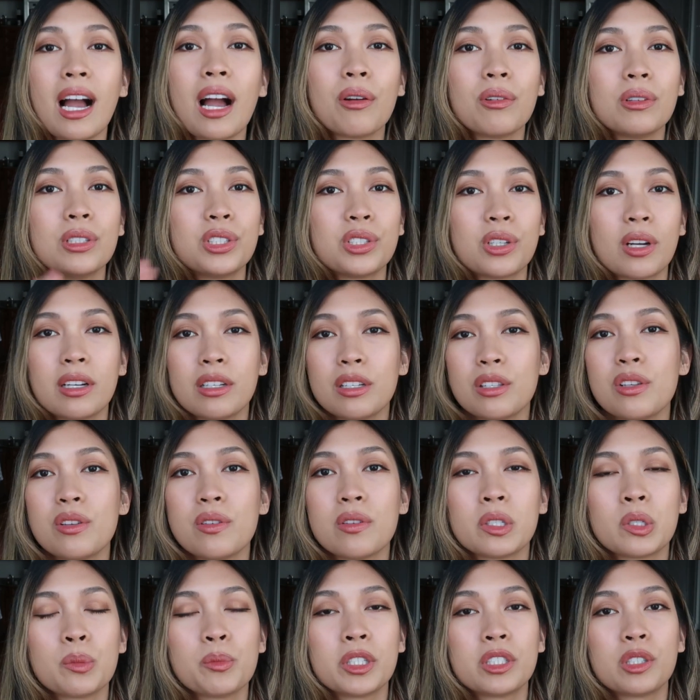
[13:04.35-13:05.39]
I would try to
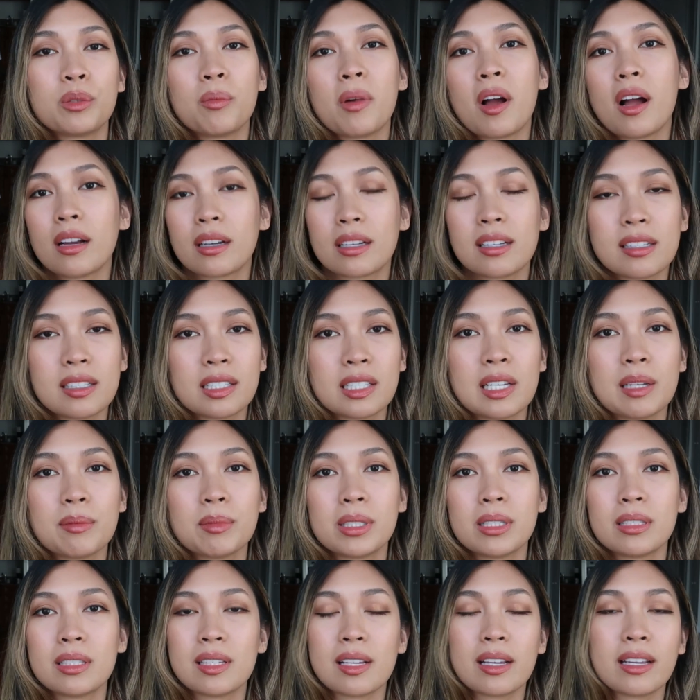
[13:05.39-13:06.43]
do as much mock
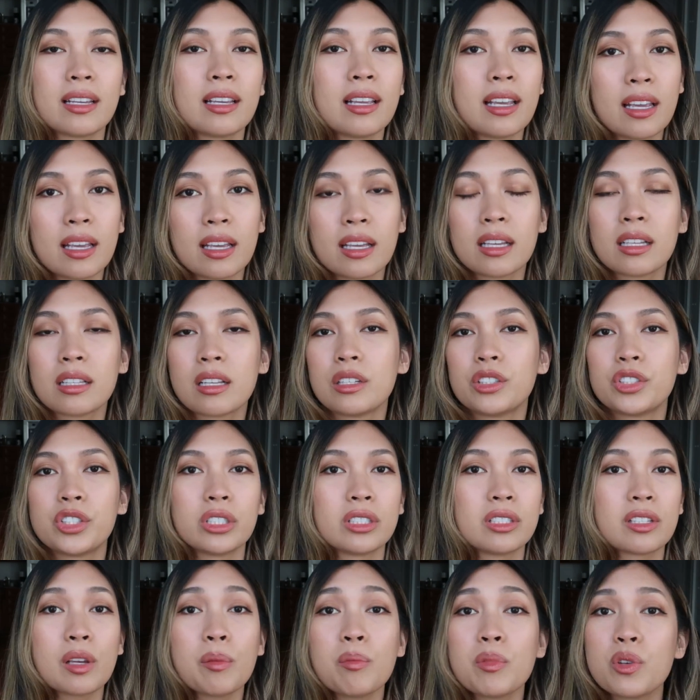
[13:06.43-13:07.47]
exams as I can and
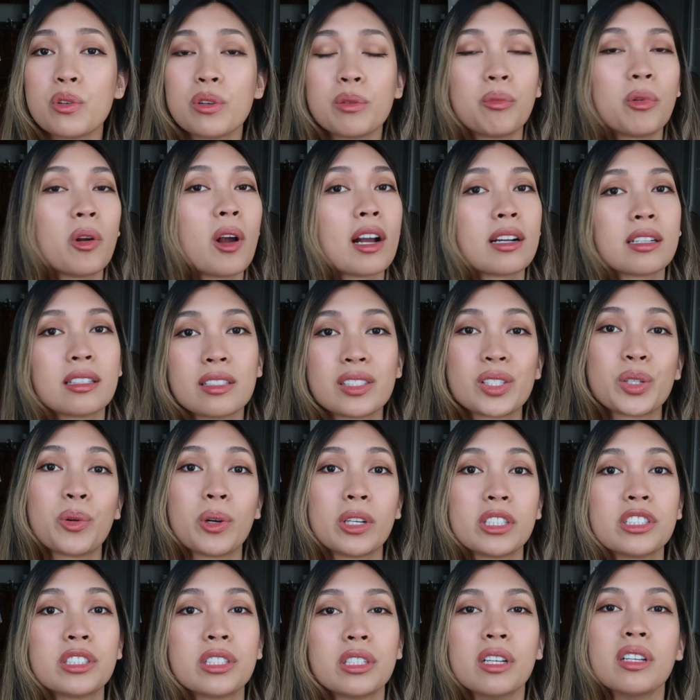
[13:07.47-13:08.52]
just keep doing practice
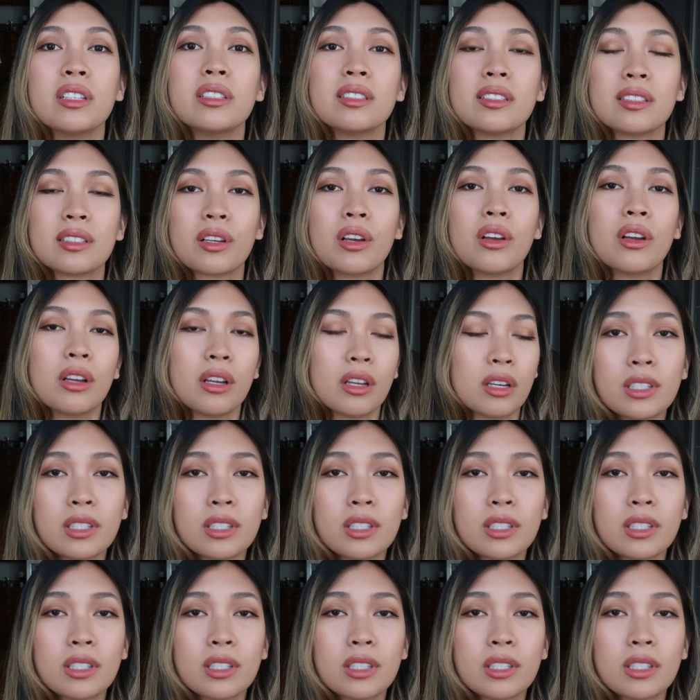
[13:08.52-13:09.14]
questions.